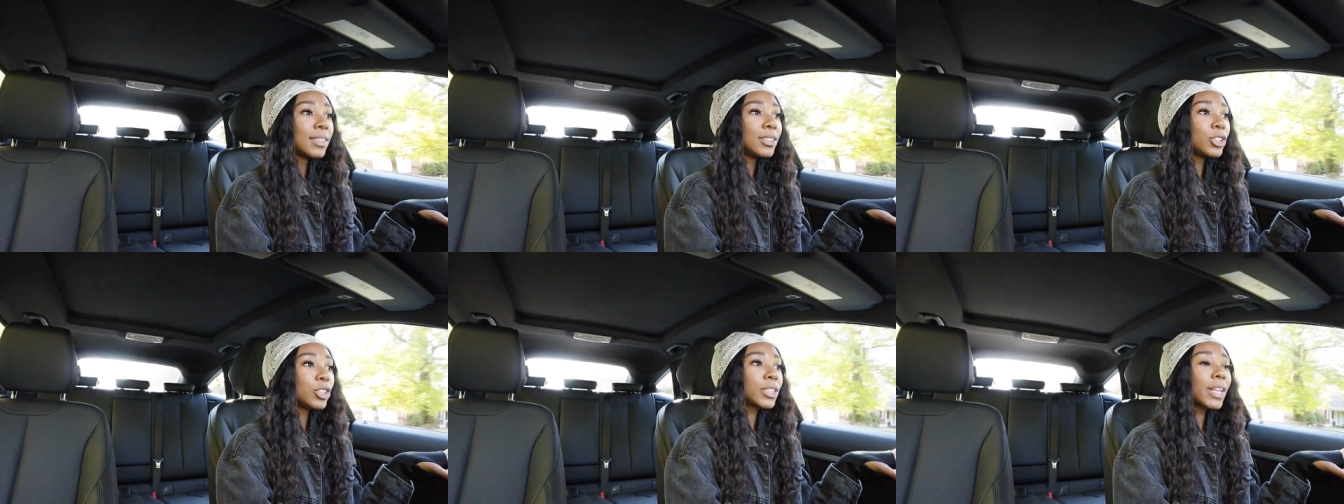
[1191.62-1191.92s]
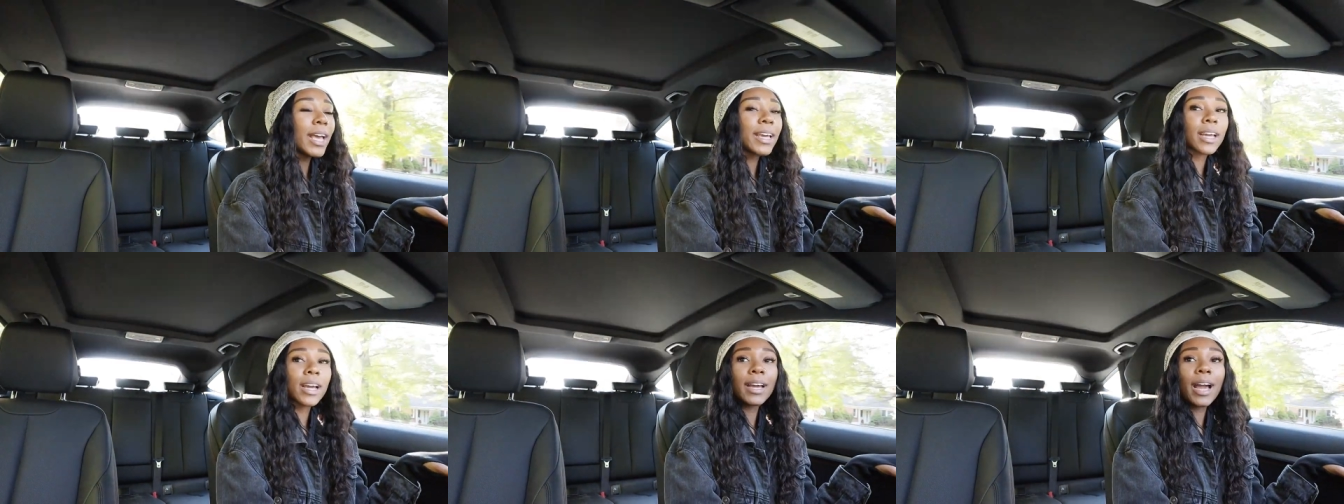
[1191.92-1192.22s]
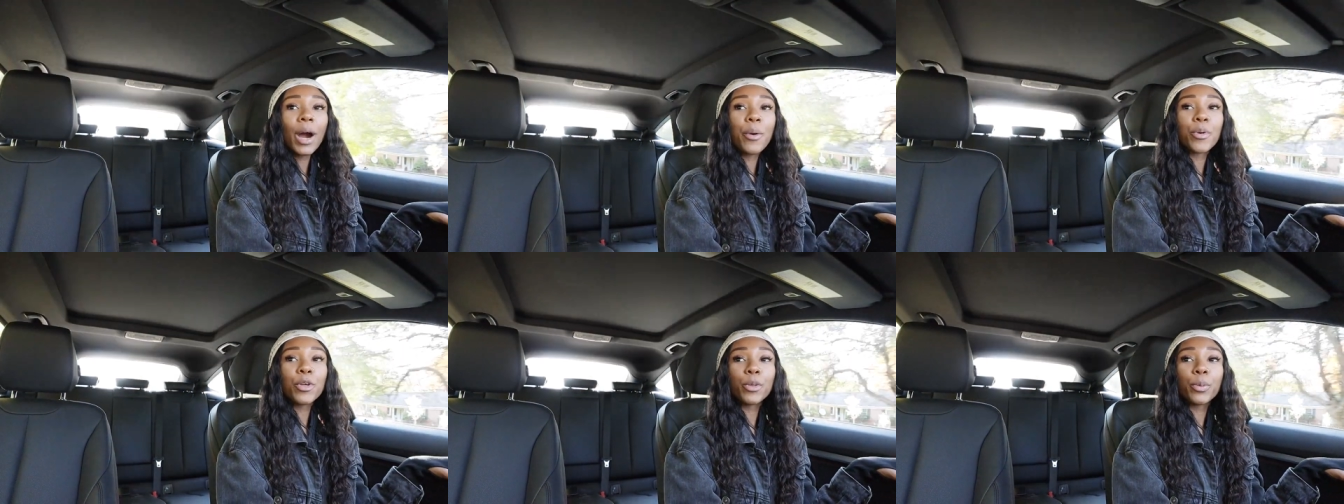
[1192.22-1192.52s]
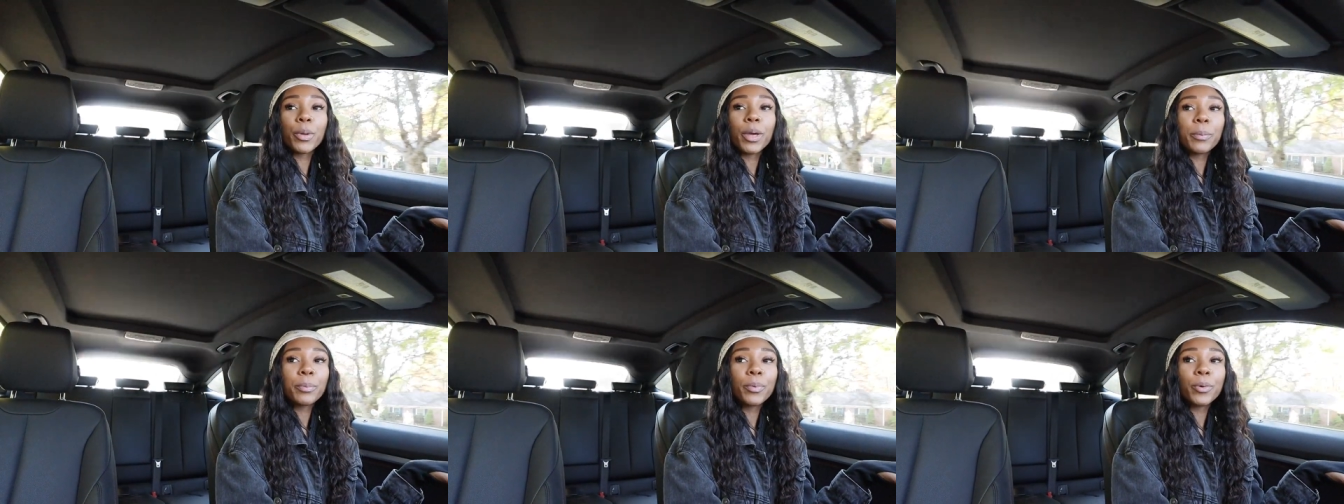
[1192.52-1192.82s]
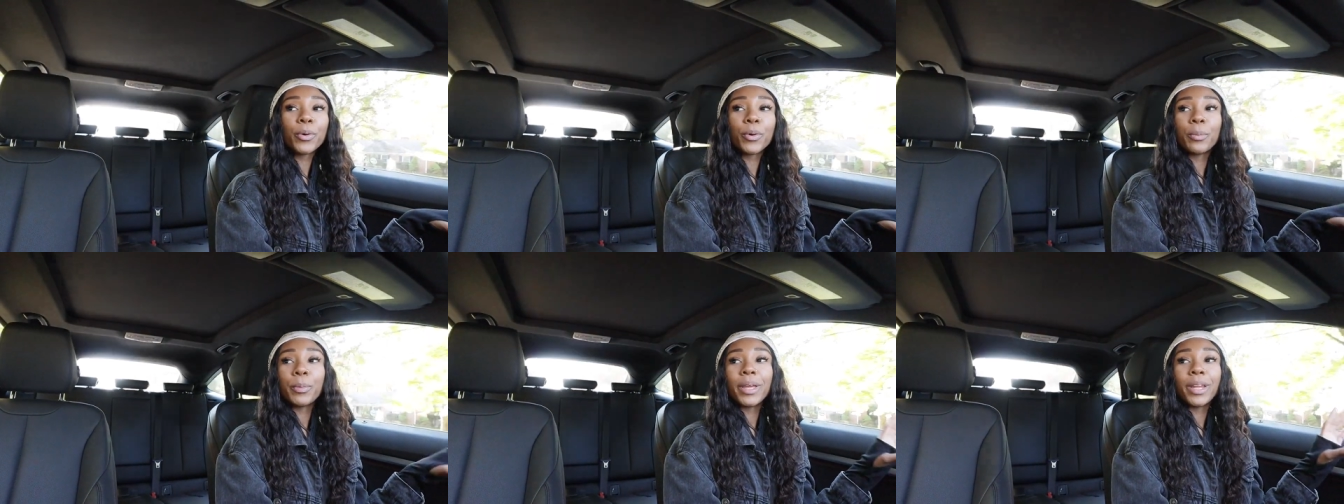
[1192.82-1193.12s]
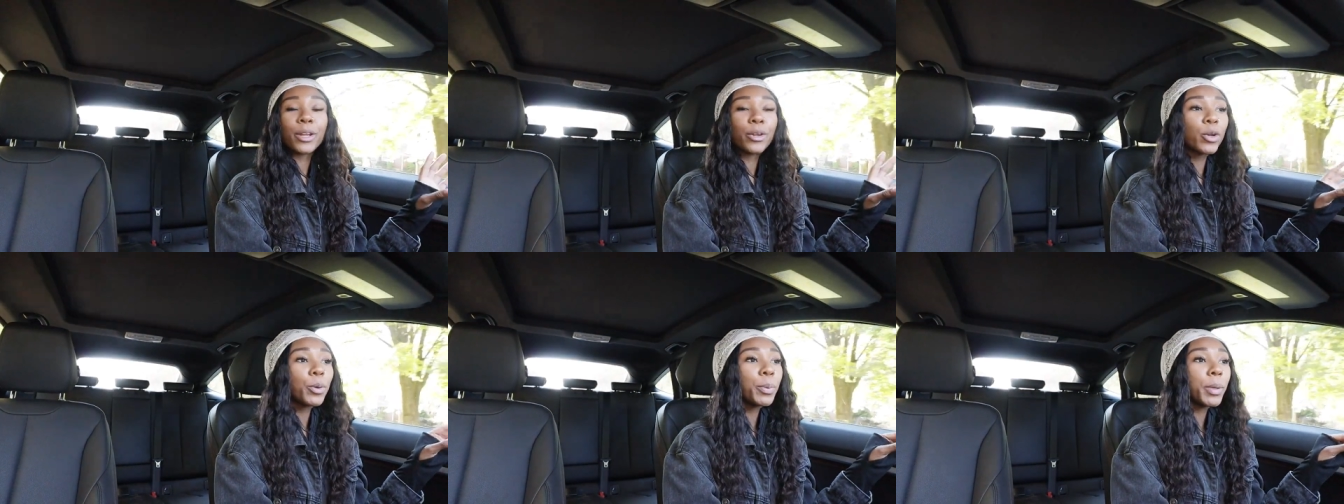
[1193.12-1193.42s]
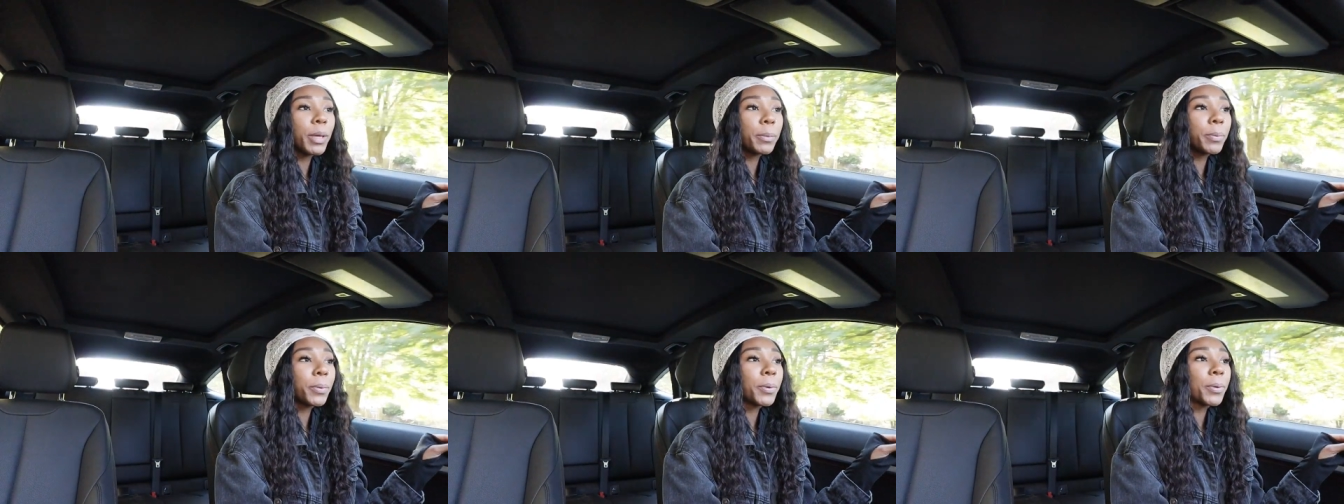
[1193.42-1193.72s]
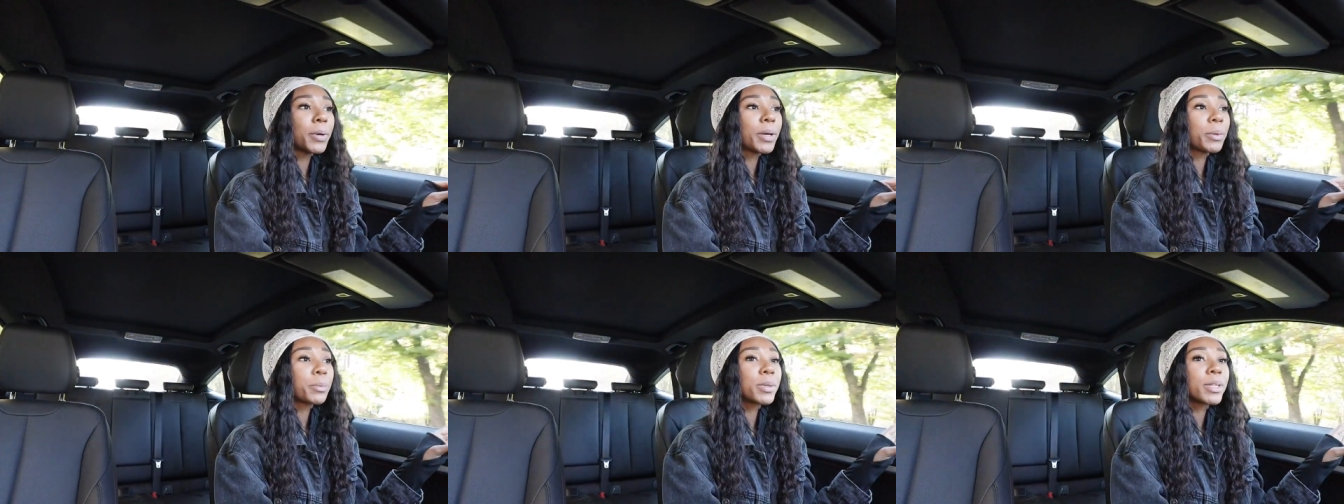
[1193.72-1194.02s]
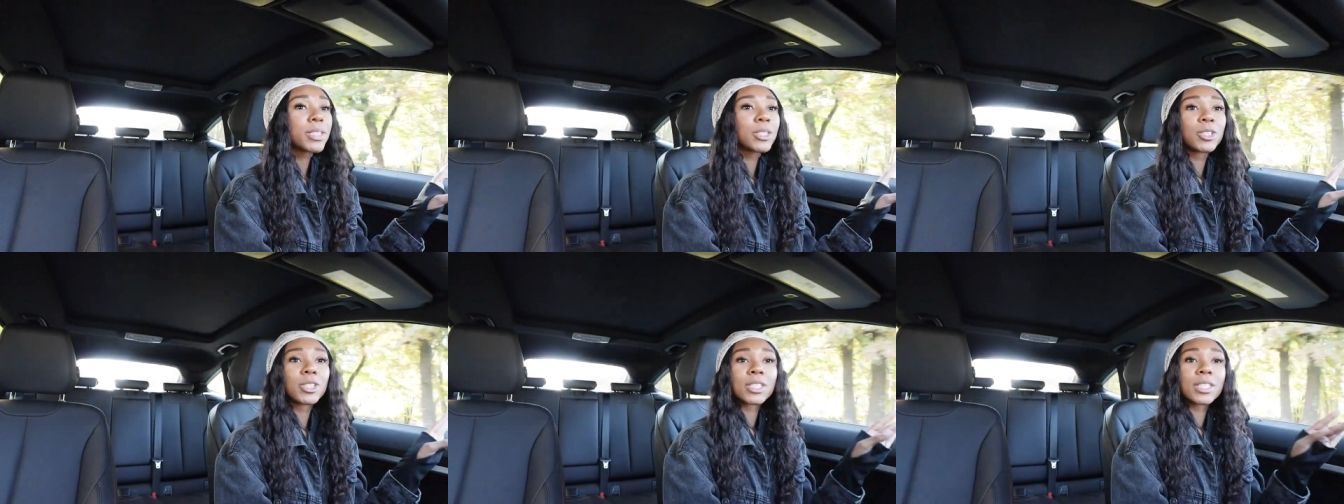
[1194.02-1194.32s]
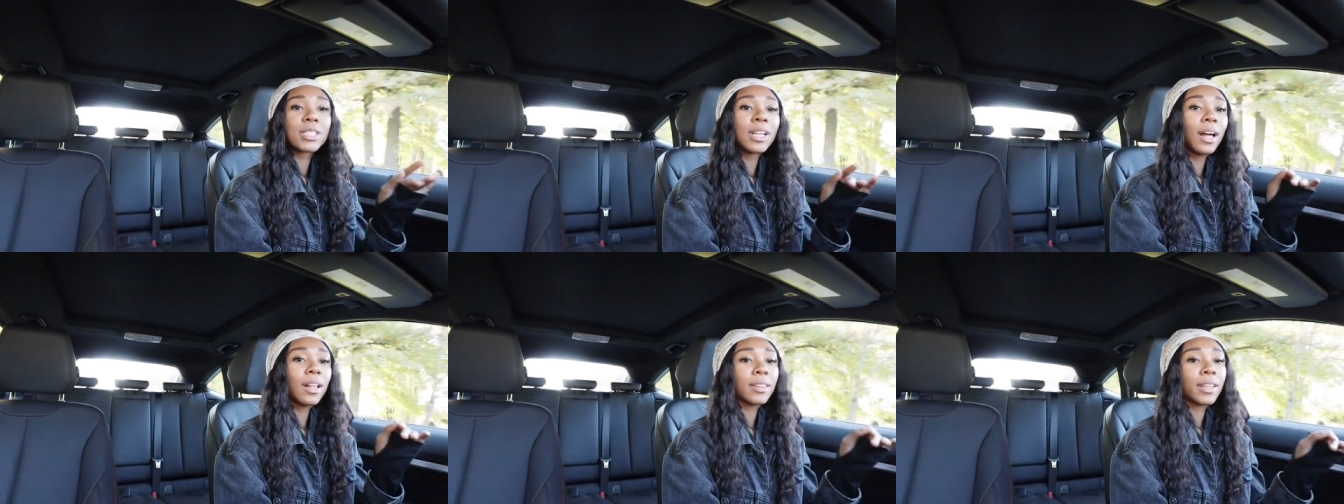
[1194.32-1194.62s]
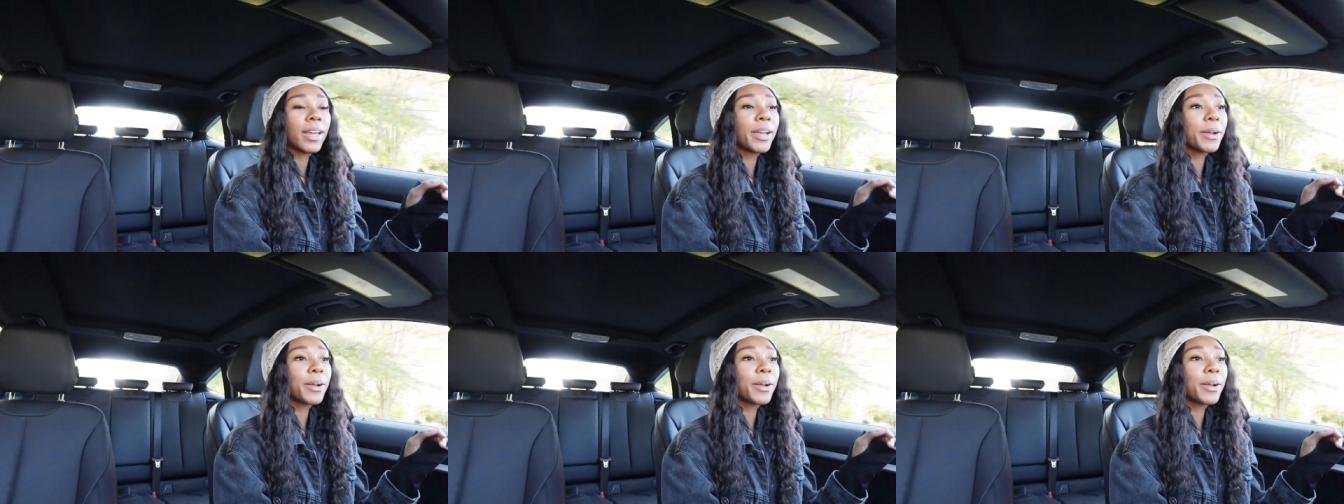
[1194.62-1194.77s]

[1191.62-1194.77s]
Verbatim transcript: just hanging out with people, meeting new people, it was just not